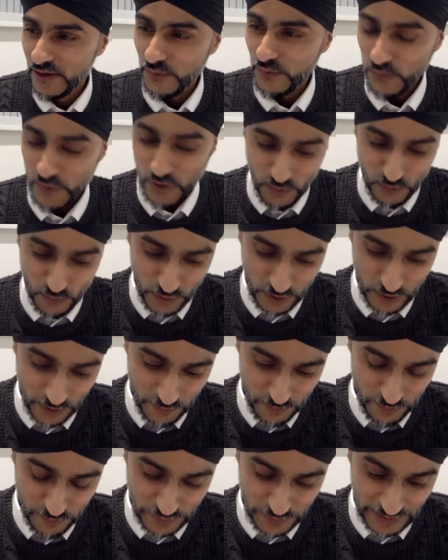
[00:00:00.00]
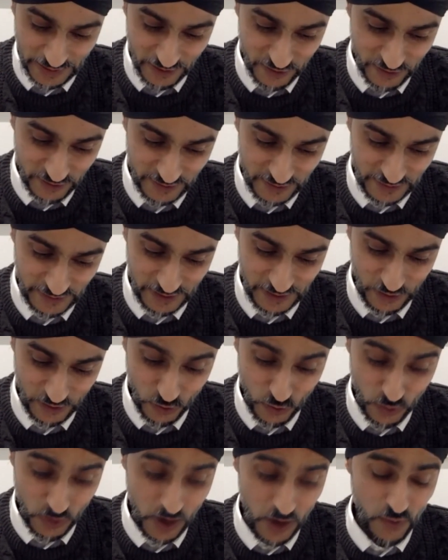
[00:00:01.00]
What I'm beginning to see,
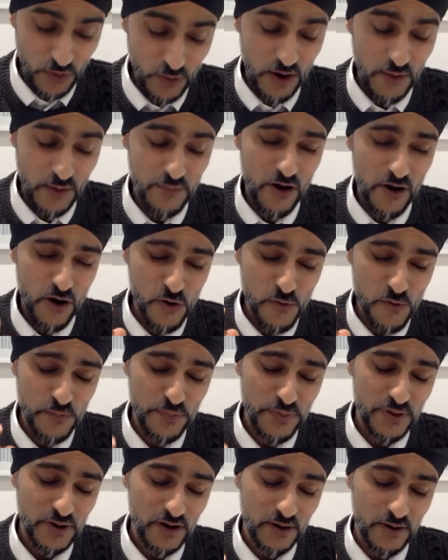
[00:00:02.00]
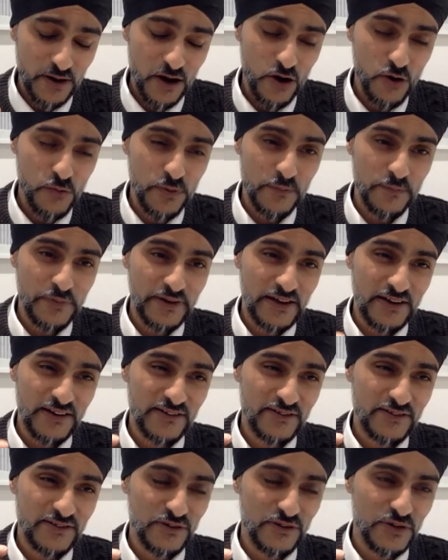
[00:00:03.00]
or I hope I'm beginning
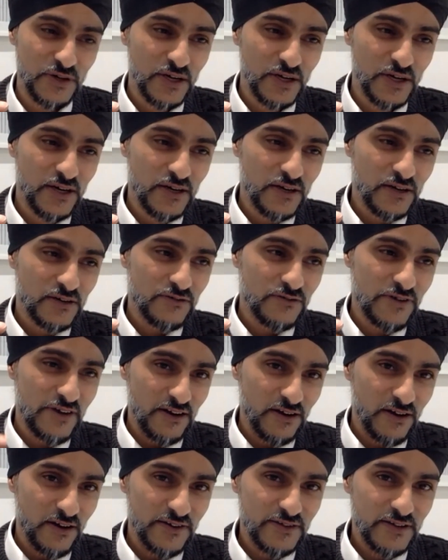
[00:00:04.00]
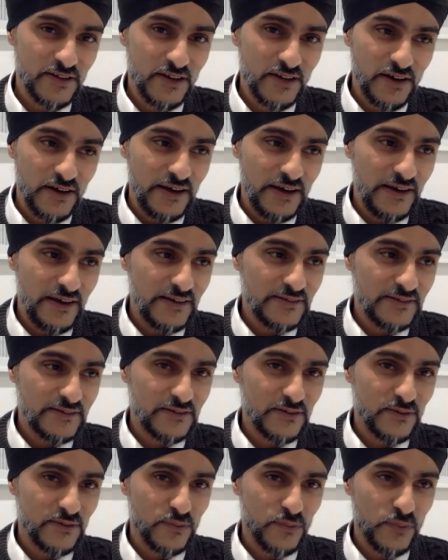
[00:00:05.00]
to realise,
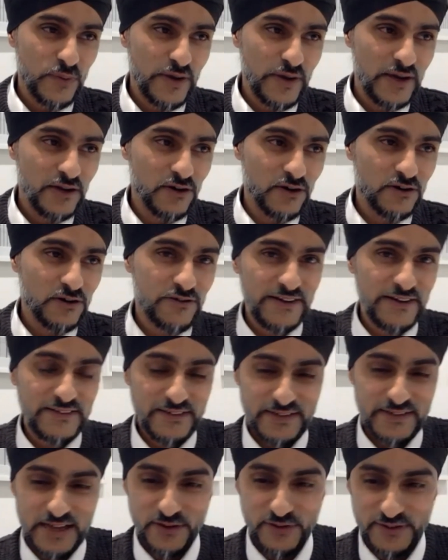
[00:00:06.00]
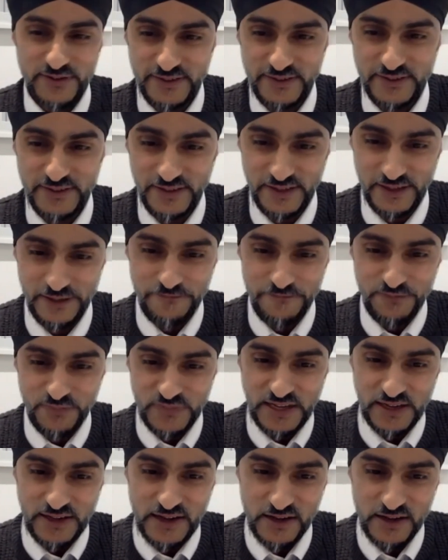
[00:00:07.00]
is we're not creating now a city
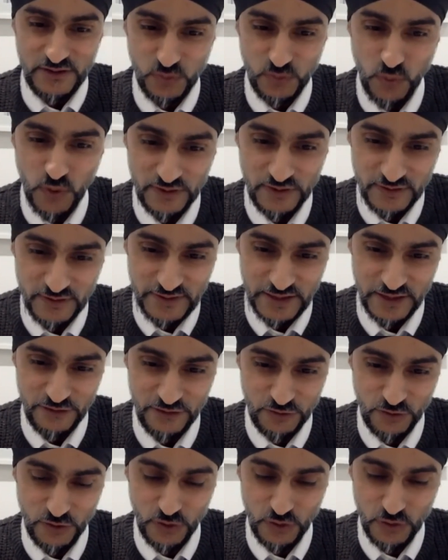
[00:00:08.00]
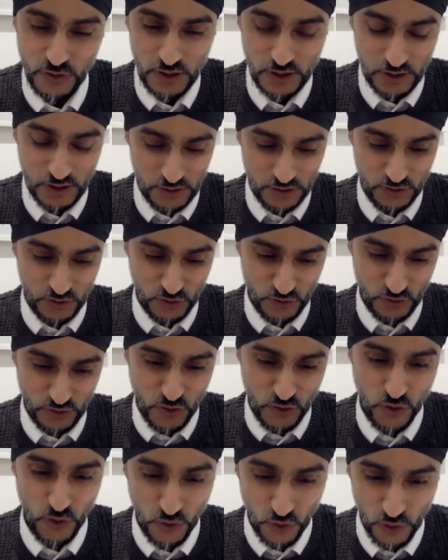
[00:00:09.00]
that has one central sort of
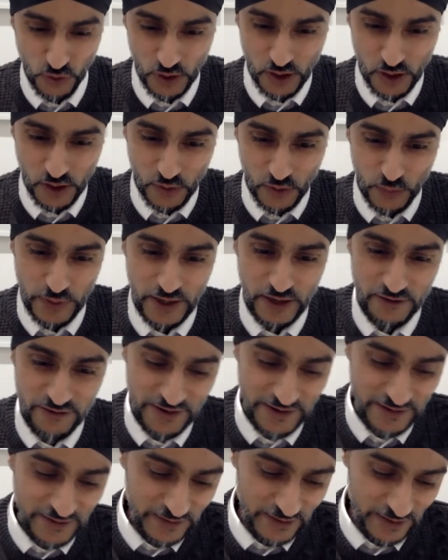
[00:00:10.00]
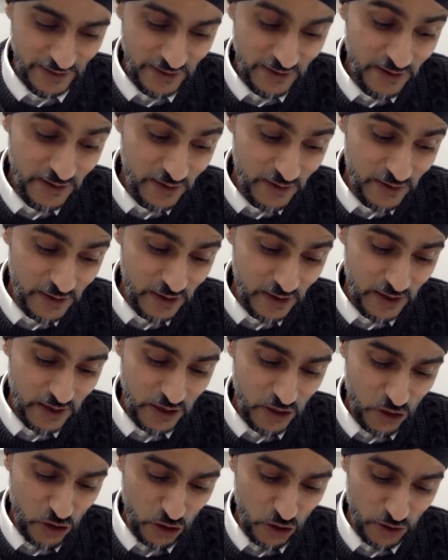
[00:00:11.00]
core. We're creating
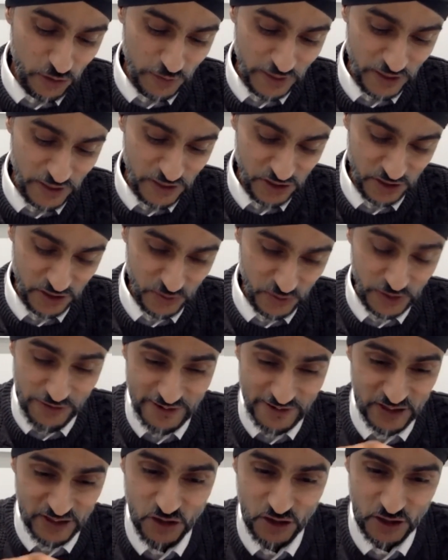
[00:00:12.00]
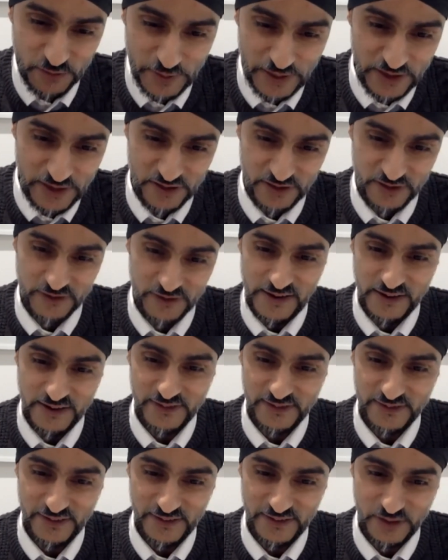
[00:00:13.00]
a conurbation. We're creating conurbations around
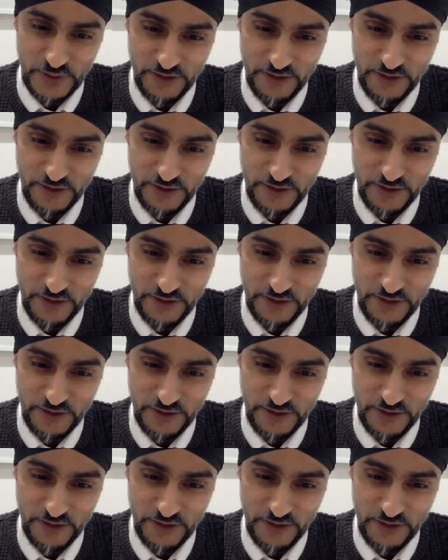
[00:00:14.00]
the city.